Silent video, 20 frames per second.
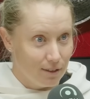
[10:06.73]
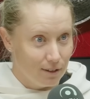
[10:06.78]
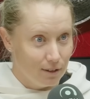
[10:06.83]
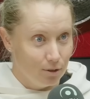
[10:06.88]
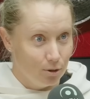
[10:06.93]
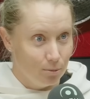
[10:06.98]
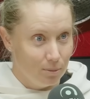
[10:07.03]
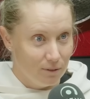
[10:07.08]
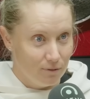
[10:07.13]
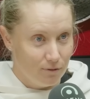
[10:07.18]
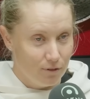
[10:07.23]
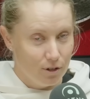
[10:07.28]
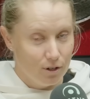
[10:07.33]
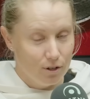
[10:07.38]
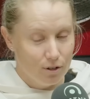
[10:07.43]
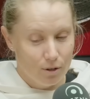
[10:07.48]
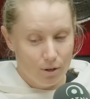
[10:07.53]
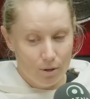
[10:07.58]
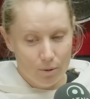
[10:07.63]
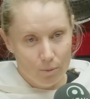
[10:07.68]
a little bit
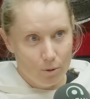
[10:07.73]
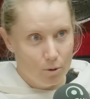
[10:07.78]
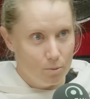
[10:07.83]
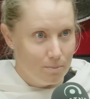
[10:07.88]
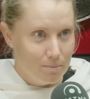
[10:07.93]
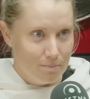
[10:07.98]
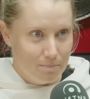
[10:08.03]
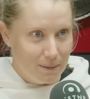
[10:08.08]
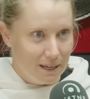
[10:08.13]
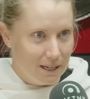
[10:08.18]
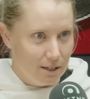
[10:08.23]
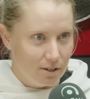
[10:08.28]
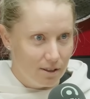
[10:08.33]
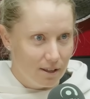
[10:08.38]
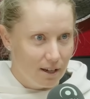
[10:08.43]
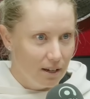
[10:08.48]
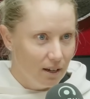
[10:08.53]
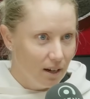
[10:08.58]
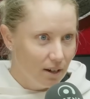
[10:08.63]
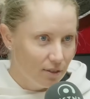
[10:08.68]
further and we'll meet you there.